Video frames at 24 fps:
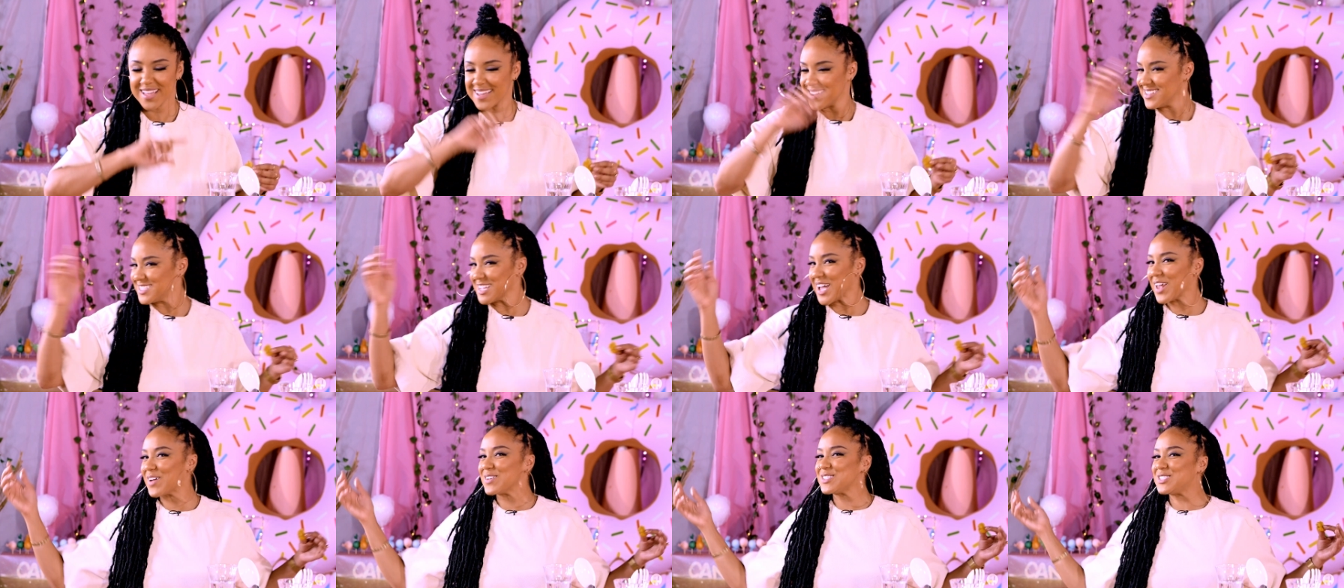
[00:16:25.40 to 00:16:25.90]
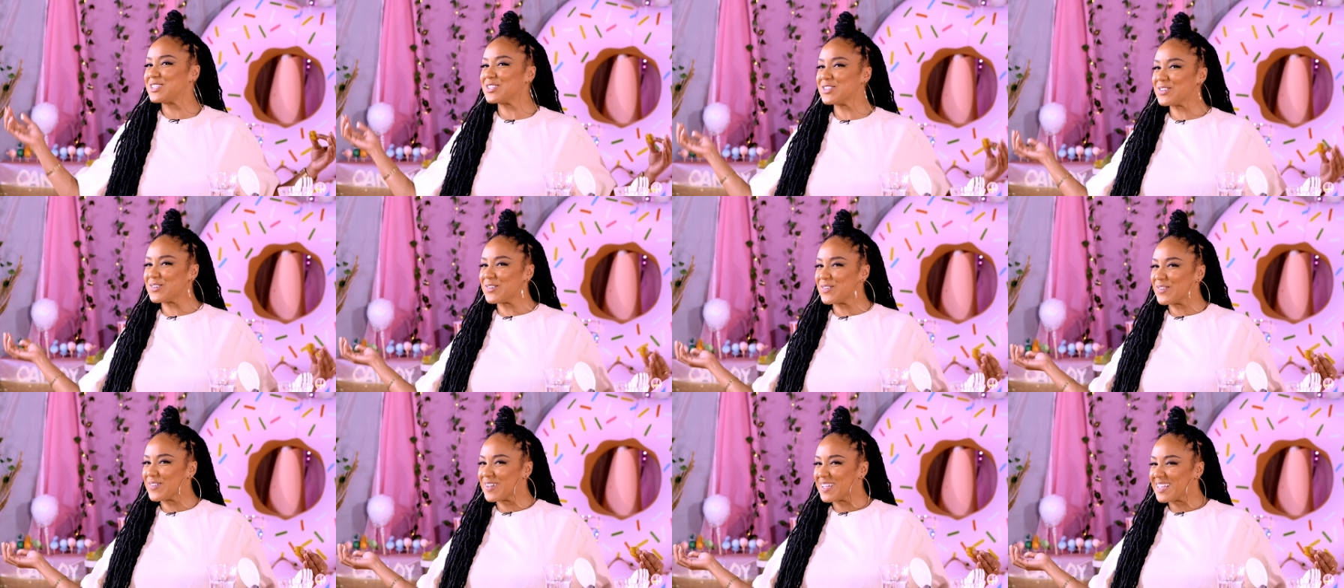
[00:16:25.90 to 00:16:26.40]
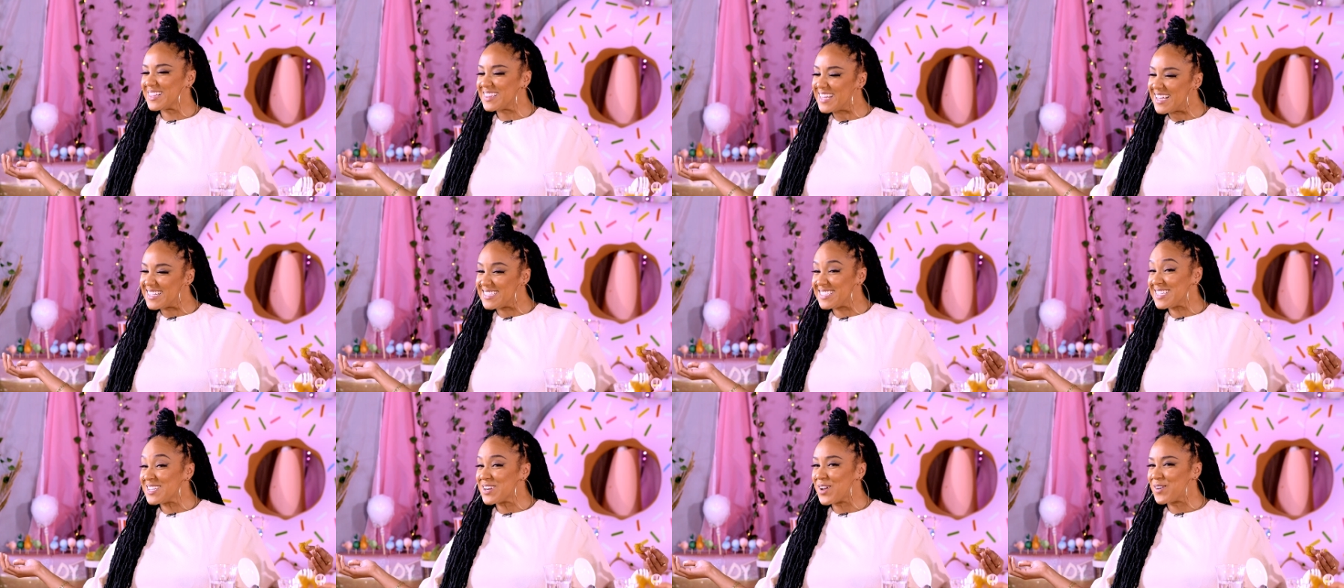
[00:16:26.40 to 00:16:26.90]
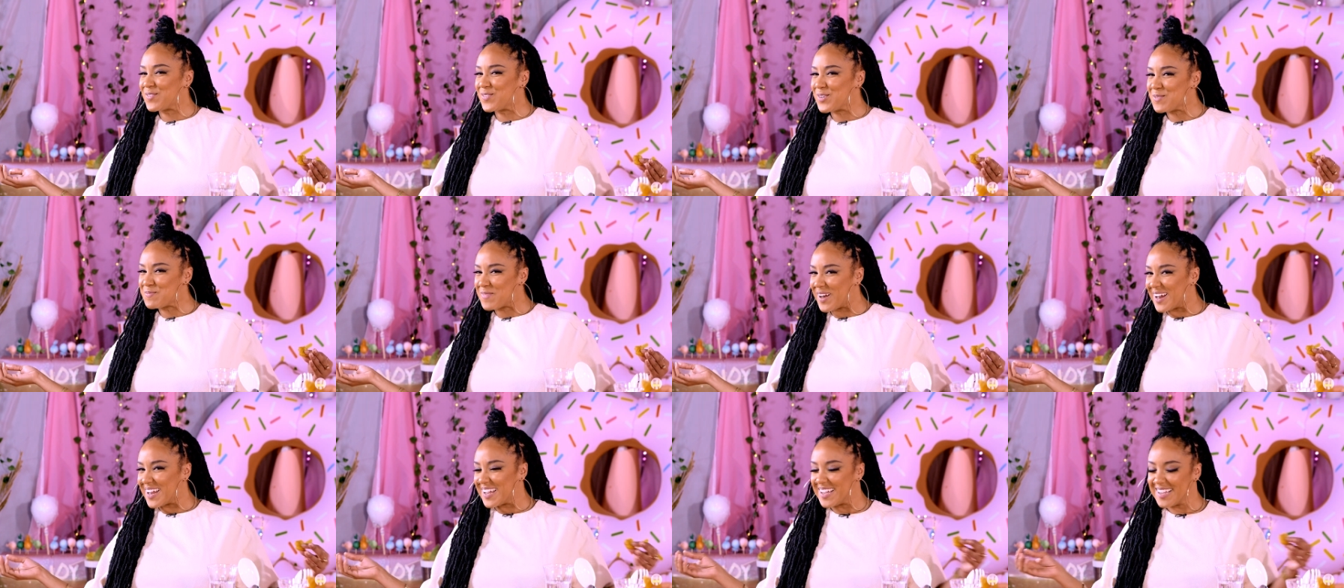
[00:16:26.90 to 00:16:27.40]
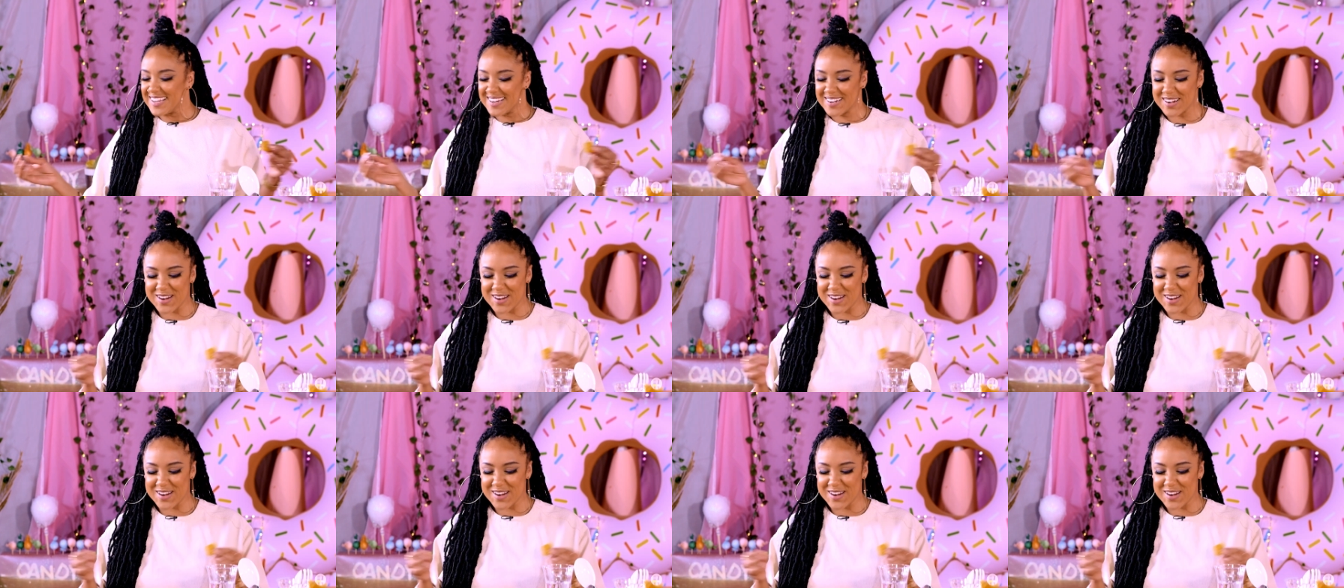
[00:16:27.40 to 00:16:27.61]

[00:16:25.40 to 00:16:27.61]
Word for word: Shout out to Latino Food Market.